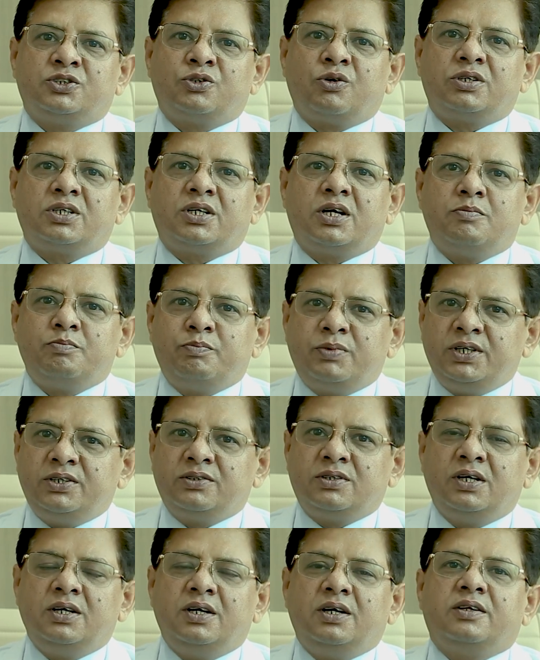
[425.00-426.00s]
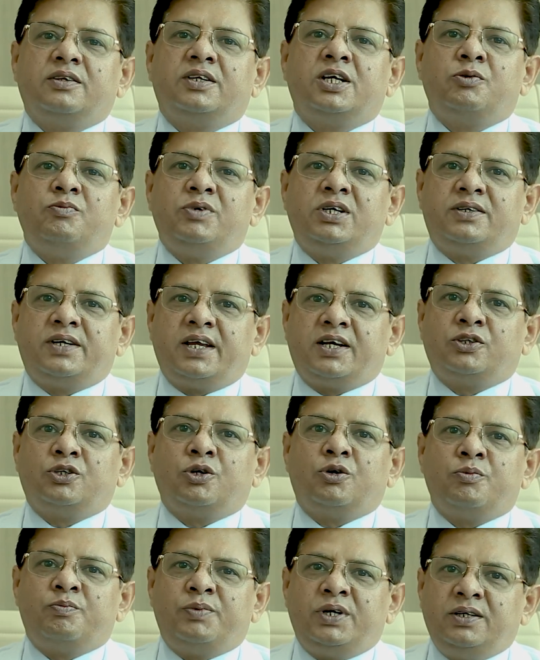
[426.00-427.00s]
is not complete, then we'll take
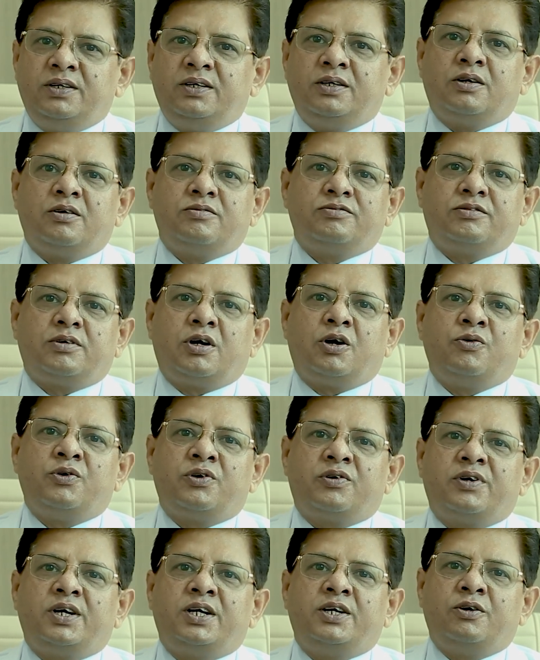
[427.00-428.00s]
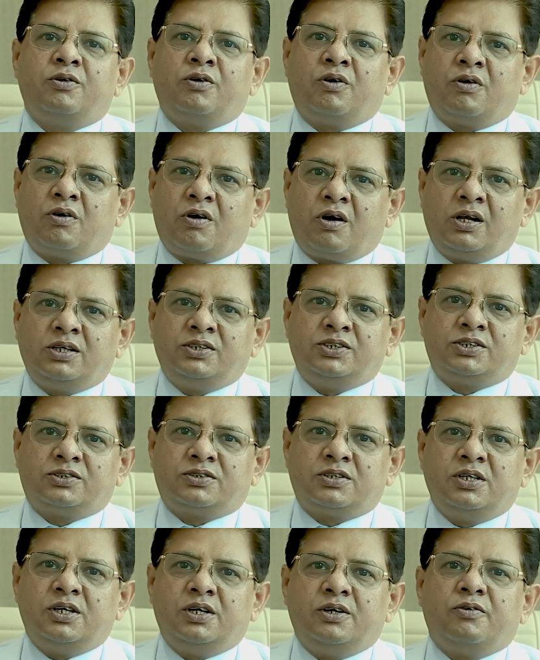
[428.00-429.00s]
the opinion of our
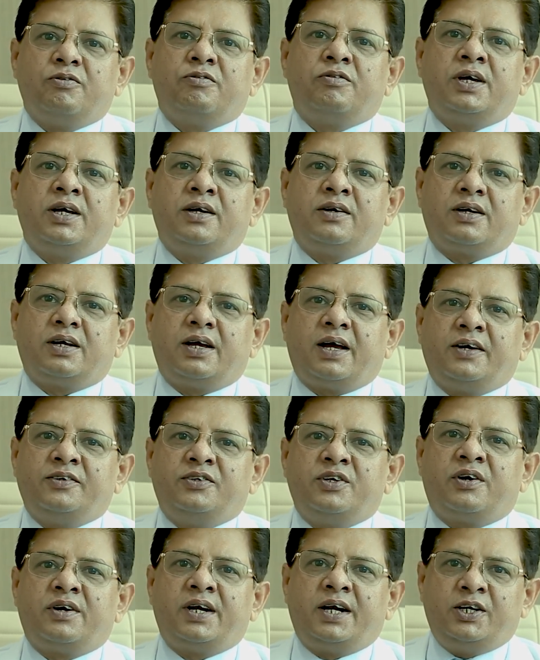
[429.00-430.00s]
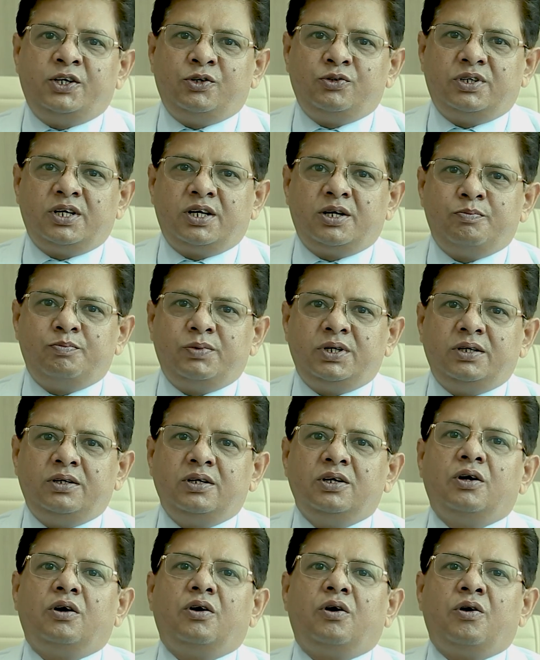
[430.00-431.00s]
radio-oncologist, where either radiotherapy
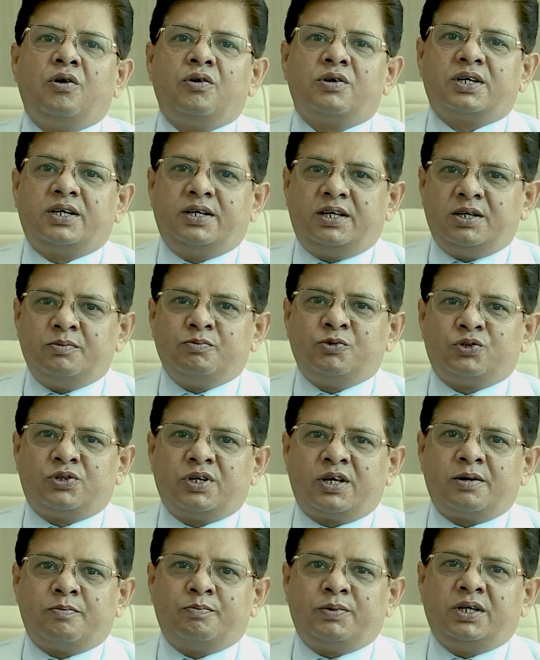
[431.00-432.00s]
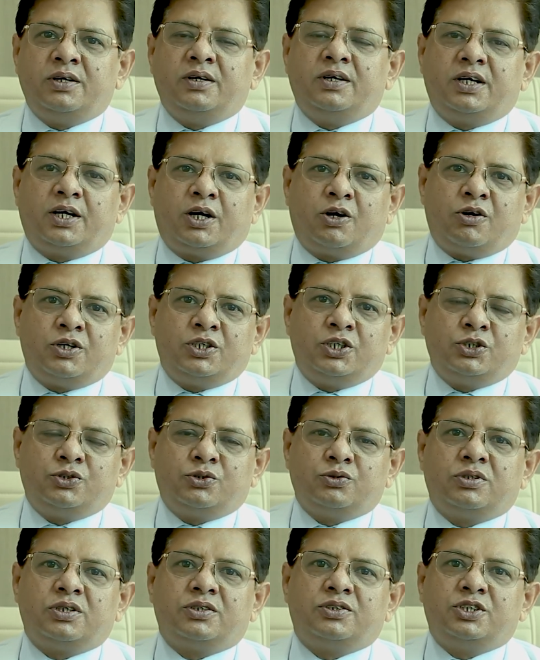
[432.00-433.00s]
or chemotherapy, according
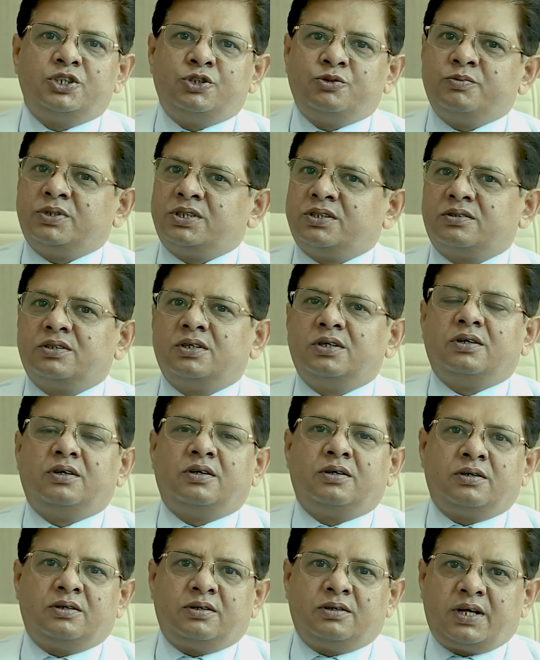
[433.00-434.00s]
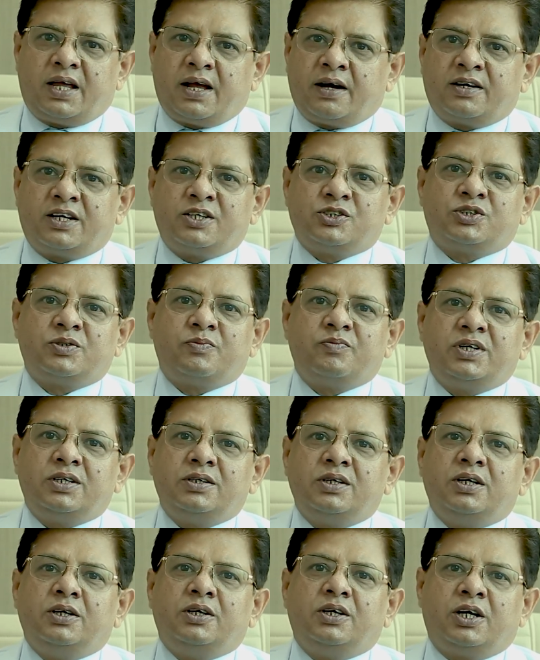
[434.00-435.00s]
to the tumor
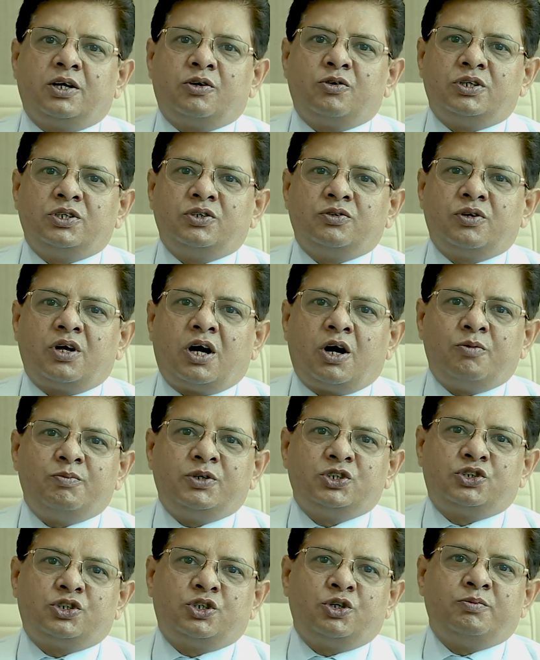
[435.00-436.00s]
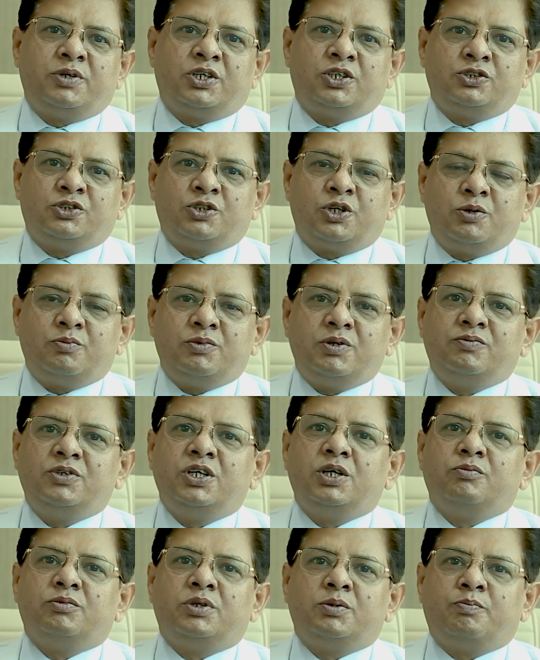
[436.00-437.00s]
aggressiveness, according to how much tumor is removed,
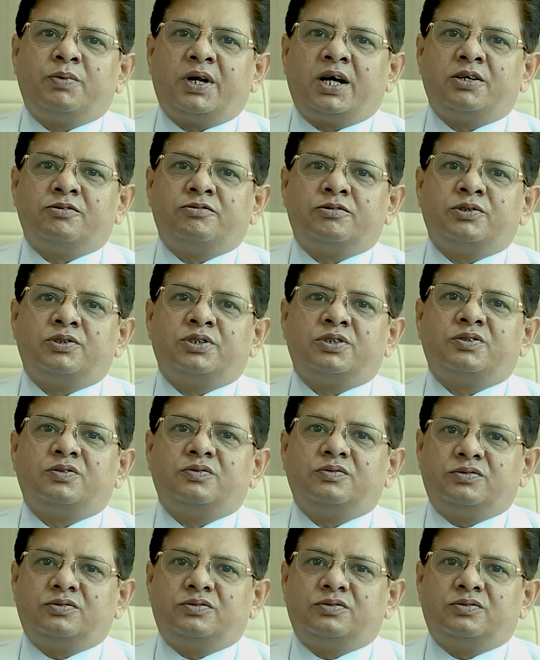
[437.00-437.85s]
we plan for the